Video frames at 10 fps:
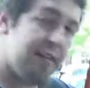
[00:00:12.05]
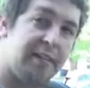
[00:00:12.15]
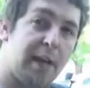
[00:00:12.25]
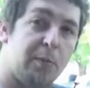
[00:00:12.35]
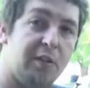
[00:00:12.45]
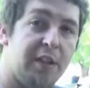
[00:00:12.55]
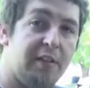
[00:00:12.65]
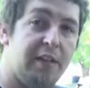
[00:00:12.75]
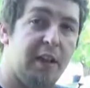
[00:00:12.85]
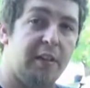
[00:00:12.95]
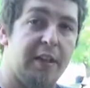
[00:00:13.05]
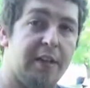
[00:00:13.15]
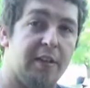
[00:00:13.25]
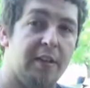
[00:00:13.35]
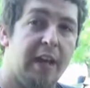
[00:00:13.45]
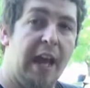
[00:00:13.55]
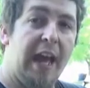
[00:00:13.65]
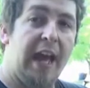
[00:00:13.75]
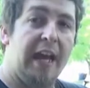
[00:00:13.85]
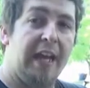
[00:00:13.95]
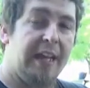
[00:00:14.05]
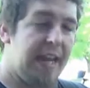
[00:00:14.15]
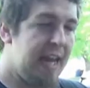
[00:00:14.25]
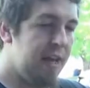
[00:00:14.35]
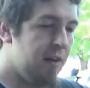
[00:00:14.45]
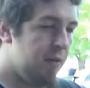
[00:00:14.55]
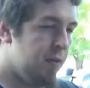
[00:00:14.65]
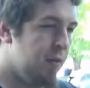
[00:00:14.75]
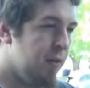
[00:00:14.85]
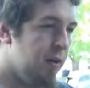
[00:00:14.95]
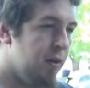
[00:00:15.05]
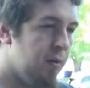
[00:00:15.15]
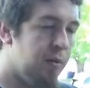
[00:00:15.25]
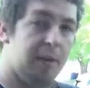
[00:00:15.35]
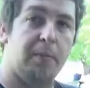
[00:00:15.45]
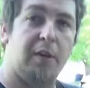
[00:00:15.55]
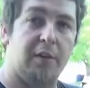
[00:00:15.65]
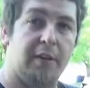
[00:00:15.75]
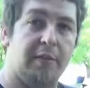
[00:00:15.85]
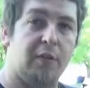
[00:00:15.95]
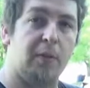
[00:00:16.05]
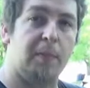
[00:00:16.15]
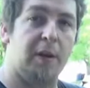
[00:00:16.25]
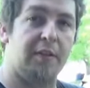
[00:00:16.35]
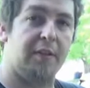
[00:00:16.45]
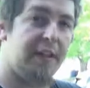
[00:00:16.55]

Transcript: This time we're changing the alternator. Now, one of the more difficult parts of